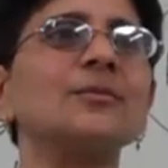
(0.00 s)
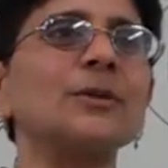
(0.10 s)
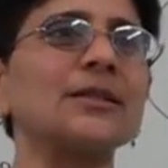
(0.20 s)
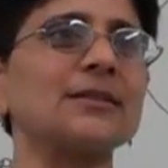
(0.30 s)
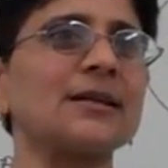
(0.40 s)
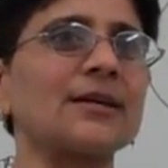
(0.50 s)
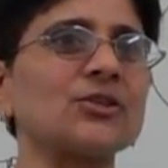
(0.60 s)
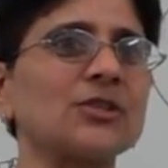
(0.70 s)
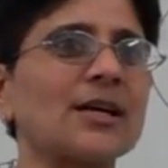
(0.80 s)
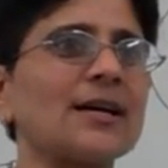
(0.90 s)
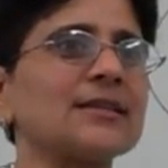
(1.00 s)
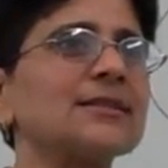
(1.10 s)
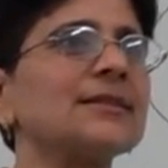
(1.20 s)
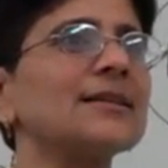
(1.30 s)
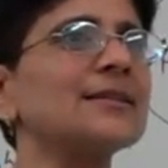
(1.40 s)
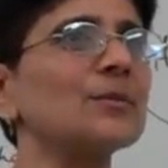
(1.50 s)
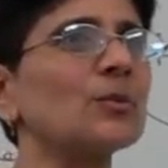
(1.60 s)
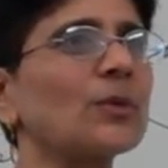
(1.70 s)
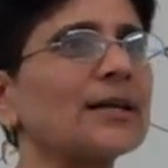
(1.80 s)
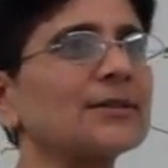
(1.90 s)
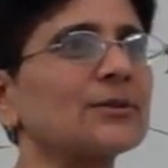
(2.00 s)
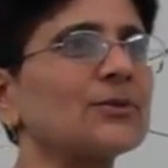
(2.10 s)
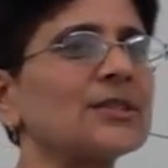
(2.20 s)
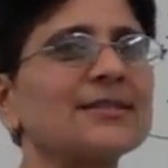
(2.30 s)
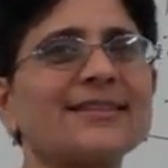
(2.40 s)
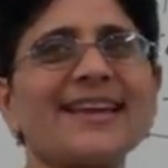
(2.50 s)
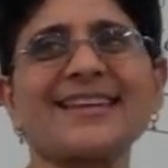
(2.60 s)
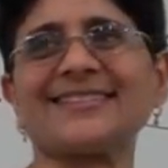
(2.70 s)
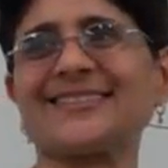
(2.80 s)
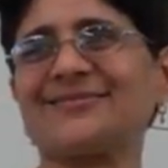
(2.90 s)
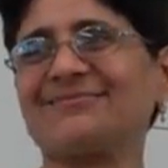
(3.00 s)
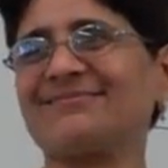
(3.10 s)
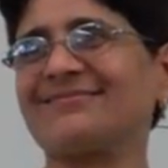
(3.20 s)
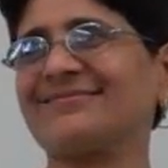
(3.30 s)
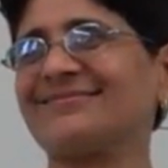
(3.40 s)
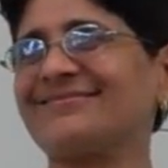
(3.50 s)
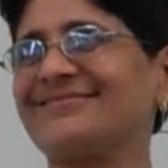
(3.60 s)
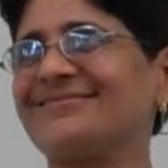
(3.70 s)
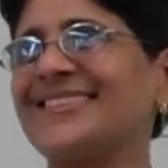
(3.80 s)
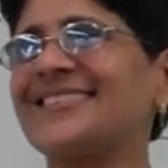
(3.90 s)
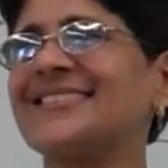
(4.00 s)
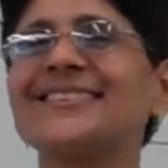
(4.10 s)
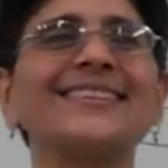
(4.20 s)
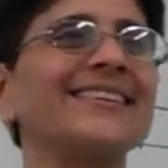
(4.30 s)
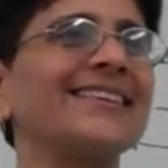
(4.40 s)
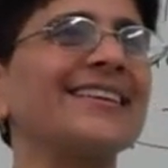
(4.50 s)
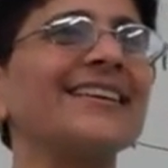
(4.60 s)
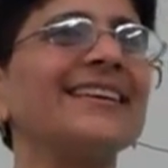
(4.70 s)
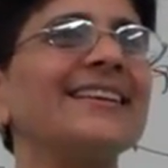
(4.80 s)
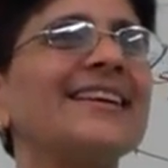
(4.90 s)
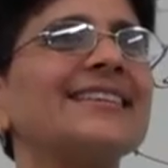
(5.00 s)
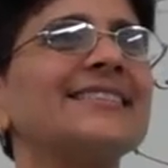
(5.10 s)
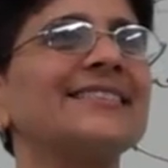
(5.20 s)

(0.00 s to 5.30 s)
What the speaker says: but are shy and it takes them a while to raise their hands. Because, yes.